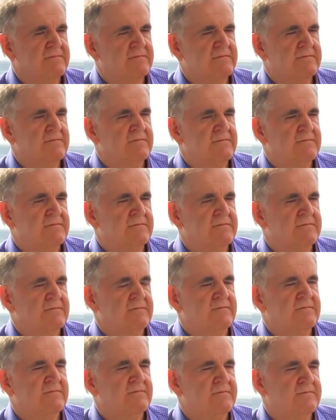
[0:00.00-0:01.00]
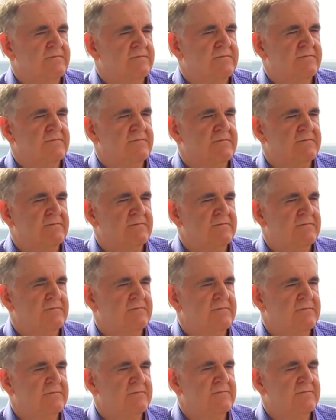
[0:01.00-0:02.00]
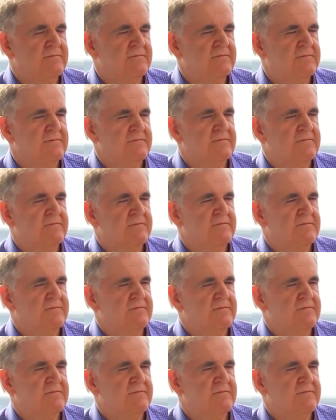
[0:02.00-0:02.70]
The person shown says nothing.